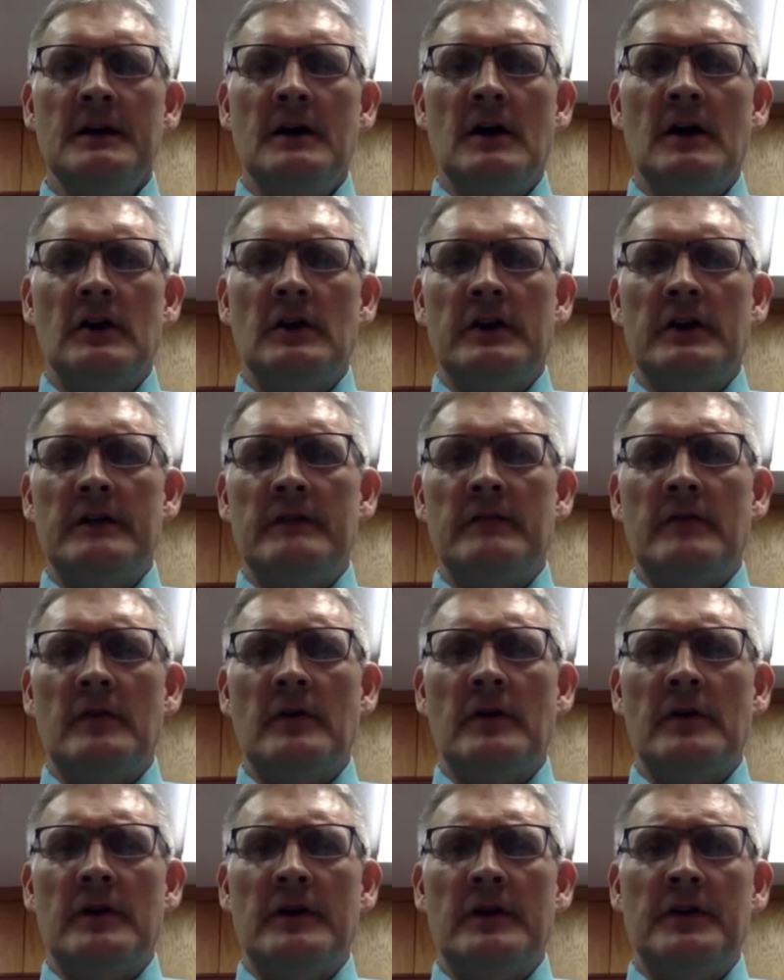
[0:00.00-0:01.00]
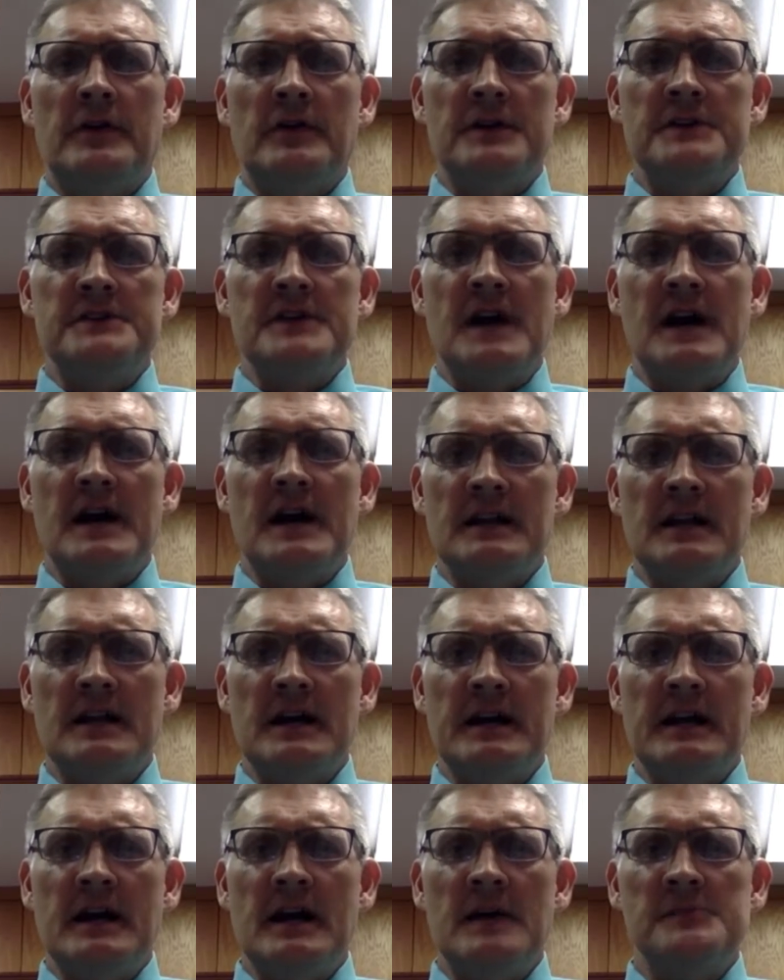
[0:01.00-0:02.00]
are looking for increased
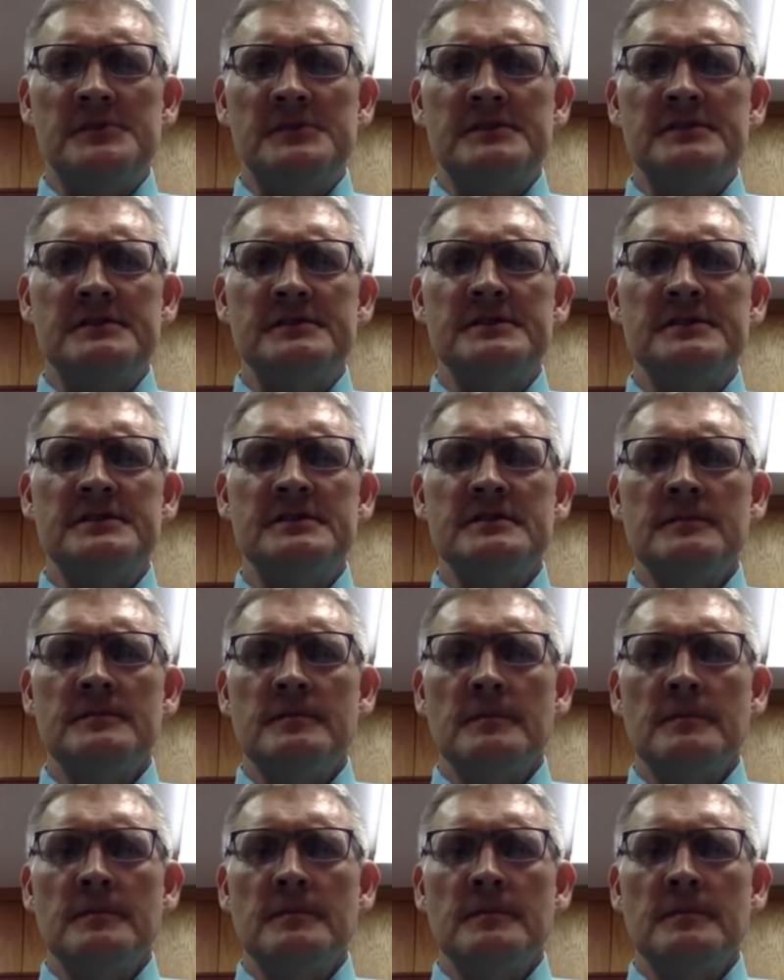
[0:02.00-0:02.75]
online options.